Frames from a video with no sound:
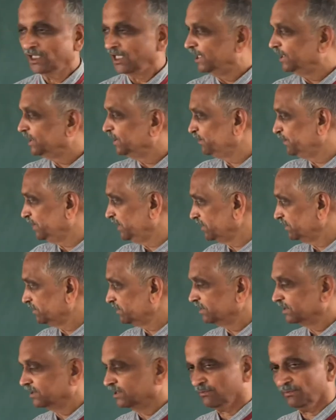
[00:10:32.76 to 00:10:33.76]
I
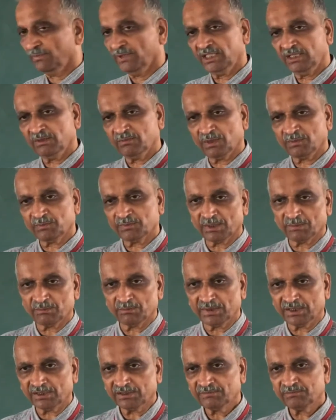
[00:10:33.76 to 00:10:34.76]
repeat, minimum
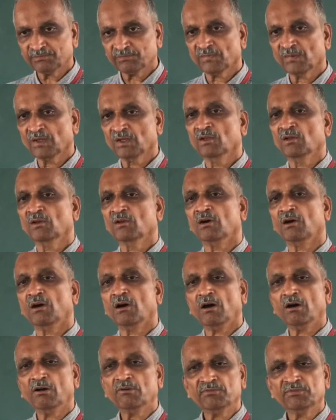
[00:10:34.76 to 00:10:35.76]
number
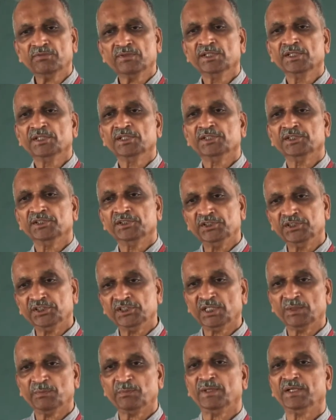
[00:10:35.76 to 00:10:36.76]
of
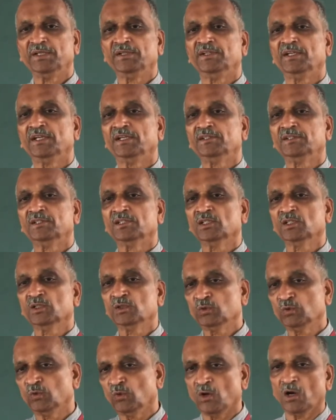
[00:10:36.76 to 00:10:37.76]

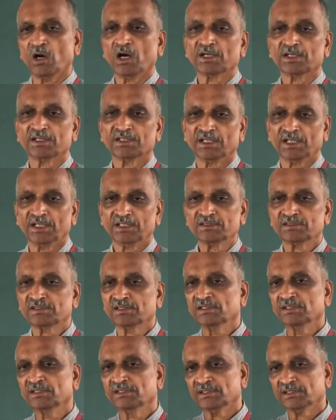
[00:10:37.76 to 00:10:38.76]
independent coordinates
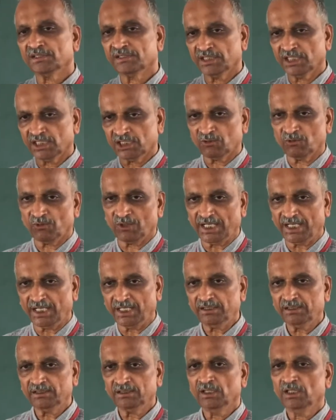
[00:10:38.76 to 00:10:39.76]

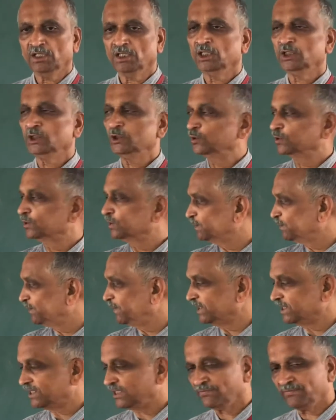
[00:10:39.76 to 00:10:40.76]
required to
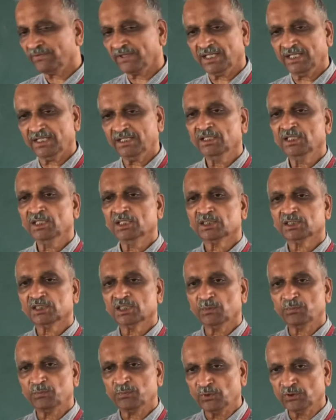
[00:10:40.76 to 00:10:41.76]
specify
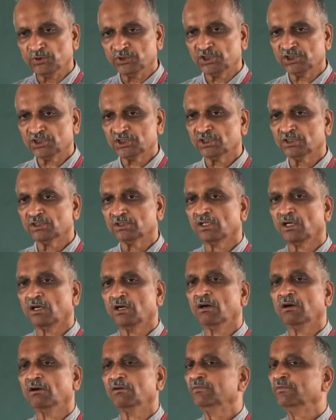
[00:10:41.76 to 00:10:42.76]
the position
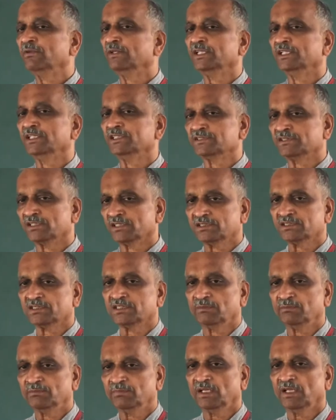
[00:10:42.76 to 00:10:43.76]
of a
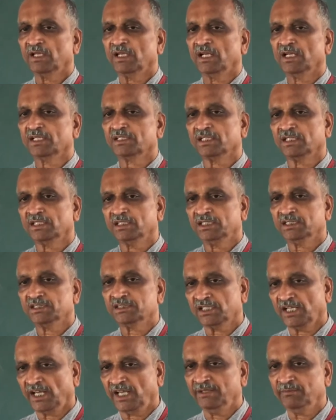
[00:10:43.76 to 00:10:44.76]
system at any
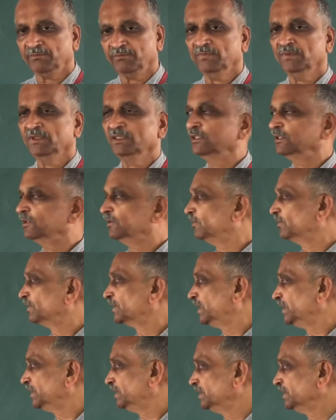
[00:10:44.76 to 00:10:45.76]
time,
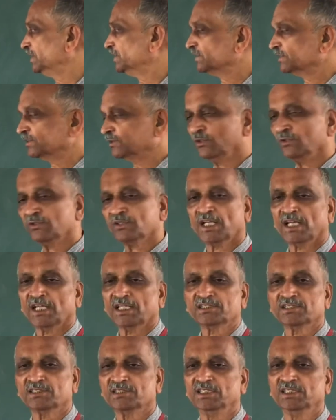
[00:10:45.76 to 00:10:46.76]
okay, is known
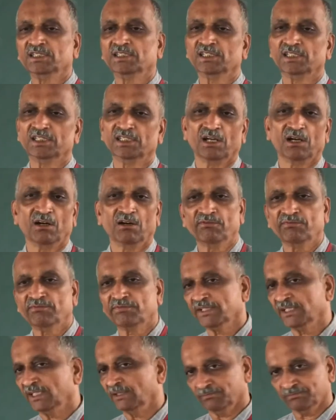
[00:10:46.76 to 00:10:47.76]
as degree of
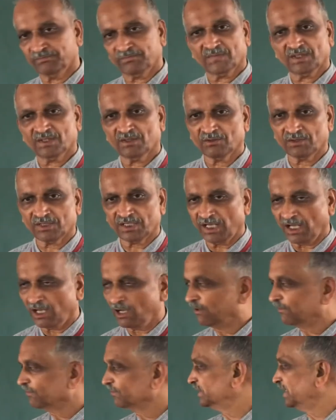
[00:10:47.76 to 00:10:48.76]
freedom, okay,
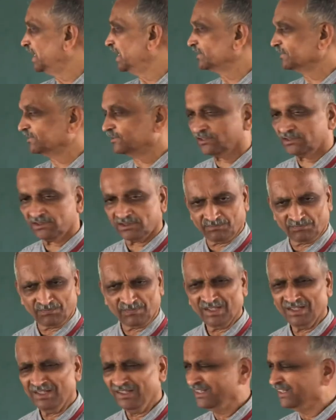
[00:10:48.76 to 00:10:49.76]
of that system.
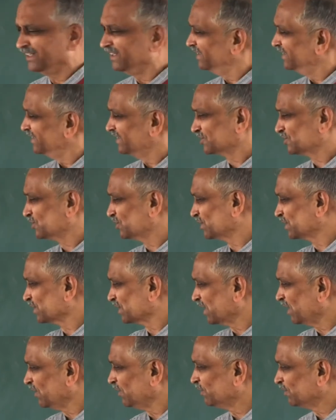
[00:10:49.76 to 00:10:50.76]
So
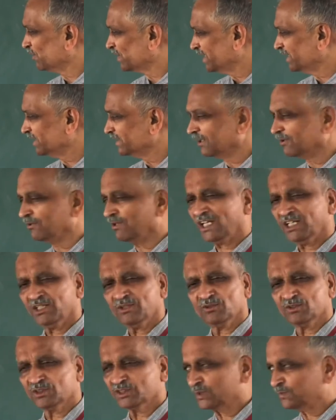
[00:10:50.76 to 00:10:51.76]
now, right now I
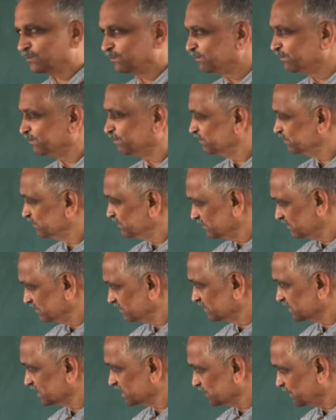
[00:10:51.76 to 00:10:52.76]
don't
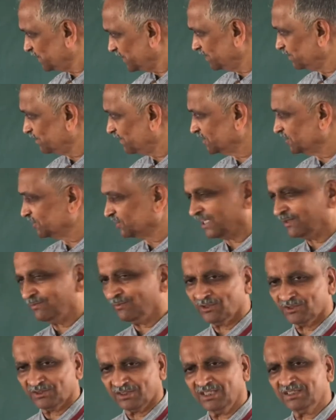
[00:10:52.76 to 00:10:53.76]
spend much time
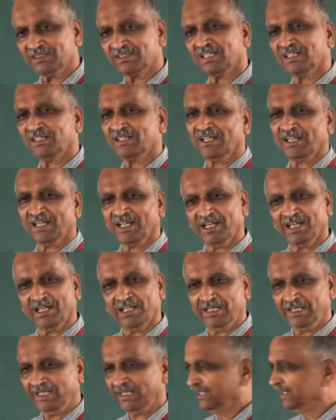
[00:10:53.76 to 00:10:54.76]
on this, and
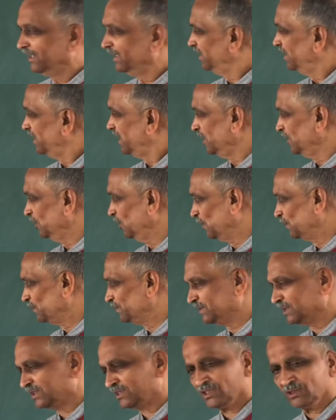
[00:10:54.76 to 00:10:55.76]
I
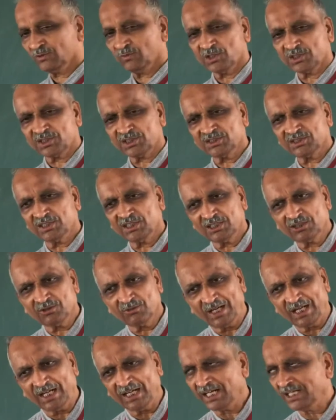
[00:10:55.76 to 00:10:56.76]
hope this is what is
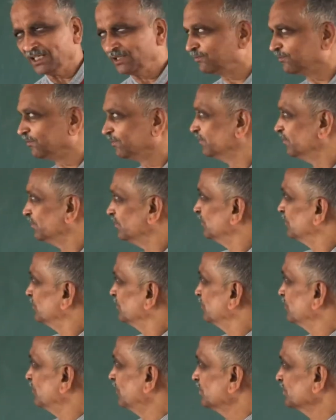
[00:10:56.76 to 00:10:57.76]
required, and
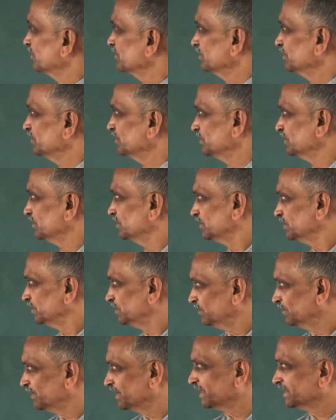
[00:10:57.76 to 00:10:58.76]
for
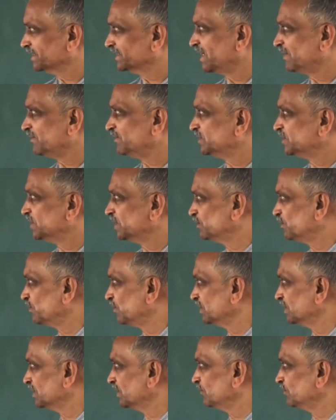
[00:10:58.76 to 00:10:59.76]
your examination
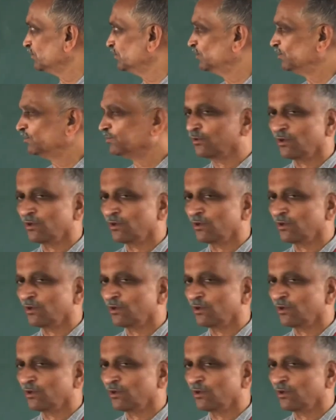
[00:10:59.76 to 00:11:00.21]
point of view,